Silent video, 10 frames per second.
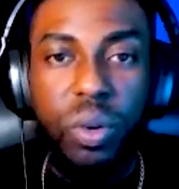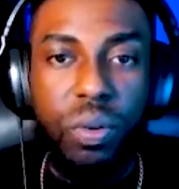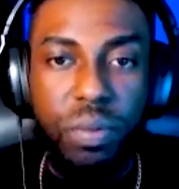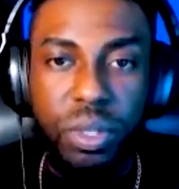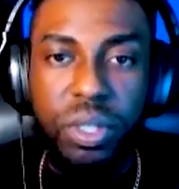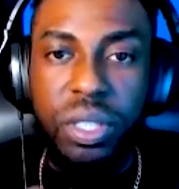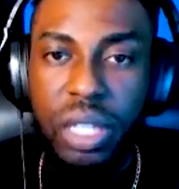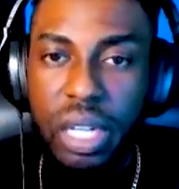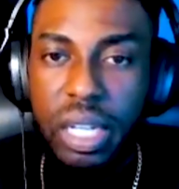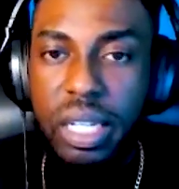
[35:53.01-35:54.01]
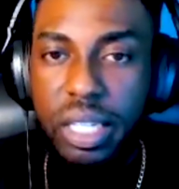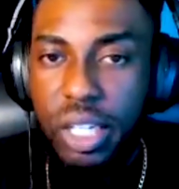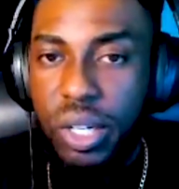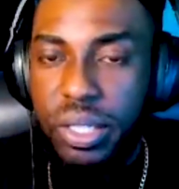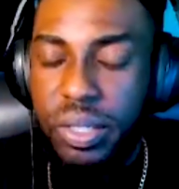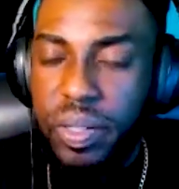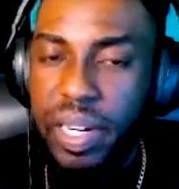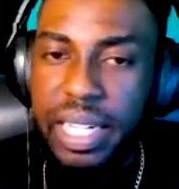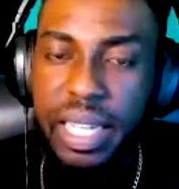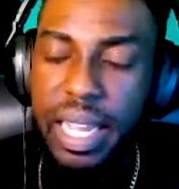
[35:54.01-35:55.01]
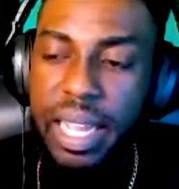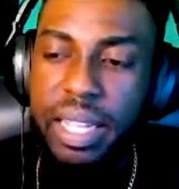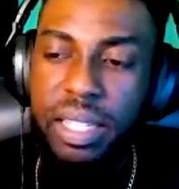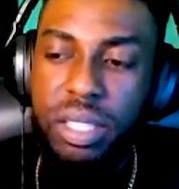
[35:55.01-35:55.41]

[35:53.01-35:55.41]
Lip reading: over the other, right? And